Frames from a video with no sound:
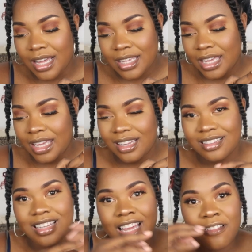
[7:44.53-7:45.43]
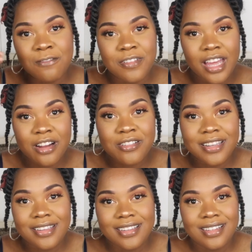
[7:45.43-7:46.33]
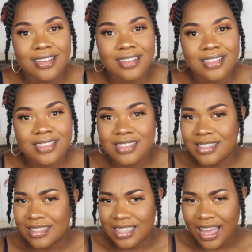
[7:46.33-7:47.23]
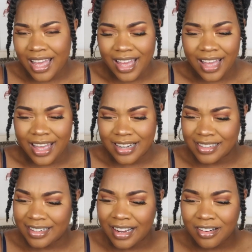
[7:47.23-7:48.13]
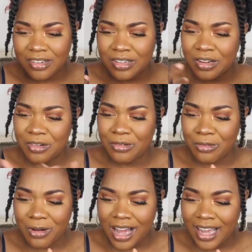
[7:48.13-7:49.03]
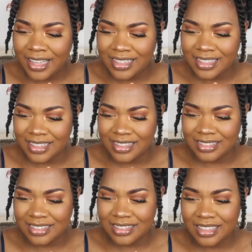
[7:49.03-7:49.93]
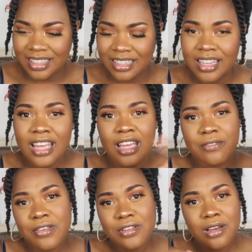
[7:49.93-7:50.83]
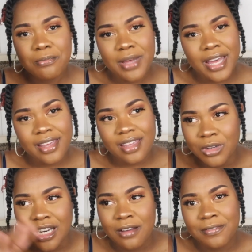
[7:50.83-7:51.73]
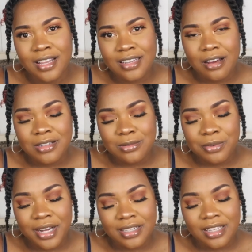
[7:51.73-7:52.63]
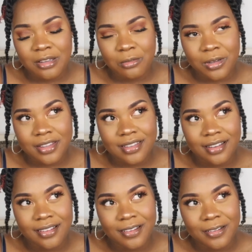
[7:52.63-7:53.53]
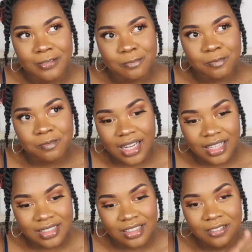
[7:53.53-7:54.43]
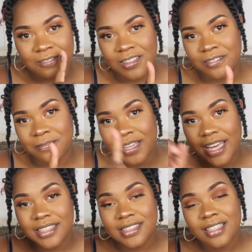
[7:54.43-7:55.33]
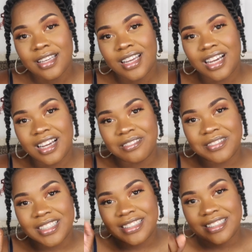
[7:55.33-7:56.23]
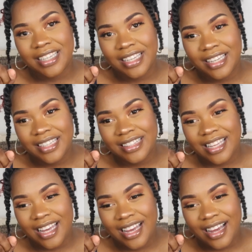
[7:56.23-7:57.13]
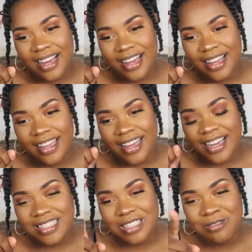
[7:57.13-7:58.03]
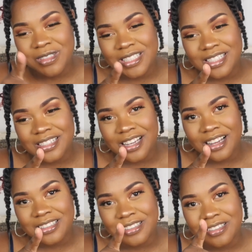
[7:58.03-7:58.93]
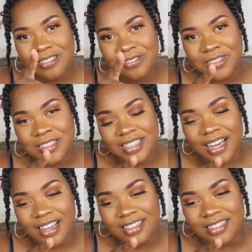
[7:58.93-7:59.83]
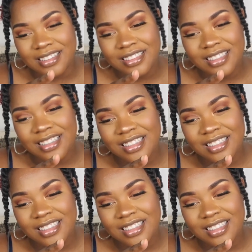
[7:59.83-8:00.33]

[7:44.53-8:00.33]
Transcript: I get like very sad and I don't know why it is. And if you look back when I found out I was pregnant with Nala, fun fact, the day that I actually went to the doctor for Nala